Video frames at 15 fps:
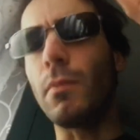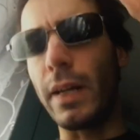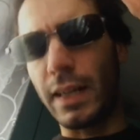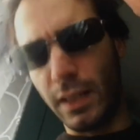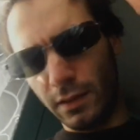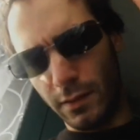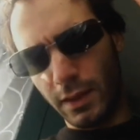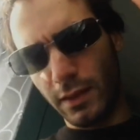
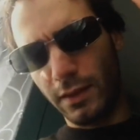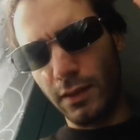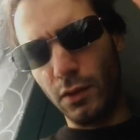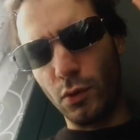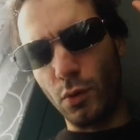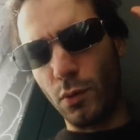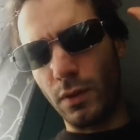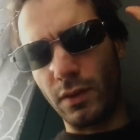breakfast
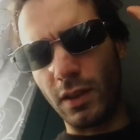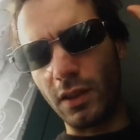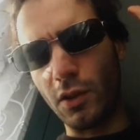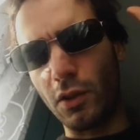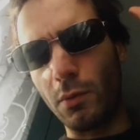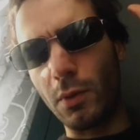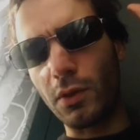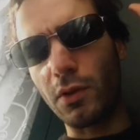is always some
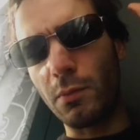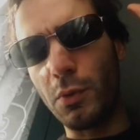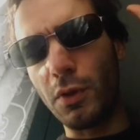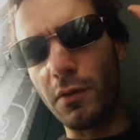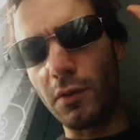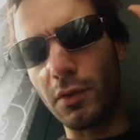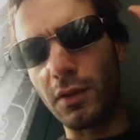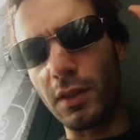of the most
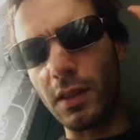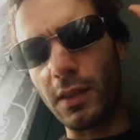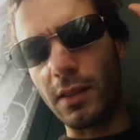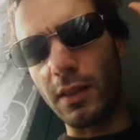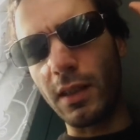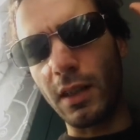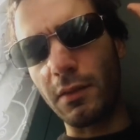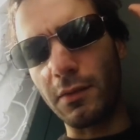beautiful
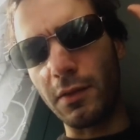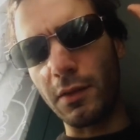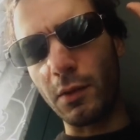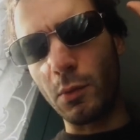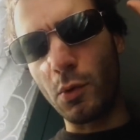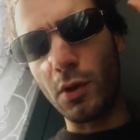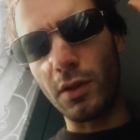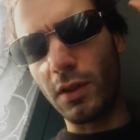things in life
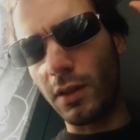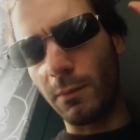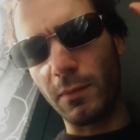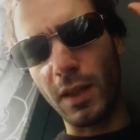and the world,